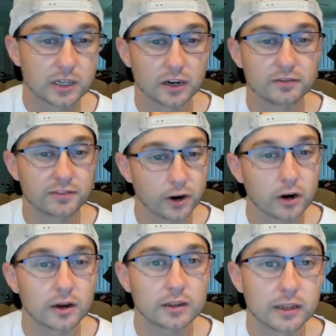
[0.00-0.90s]

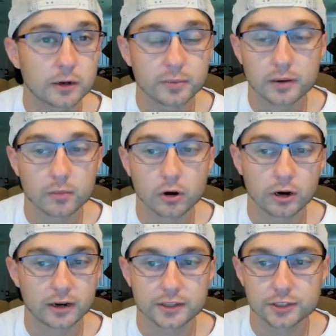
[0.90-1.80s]
convert a little bit more
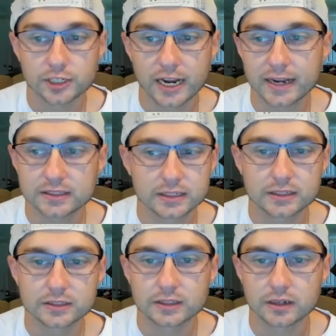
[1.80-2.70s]
on his chances.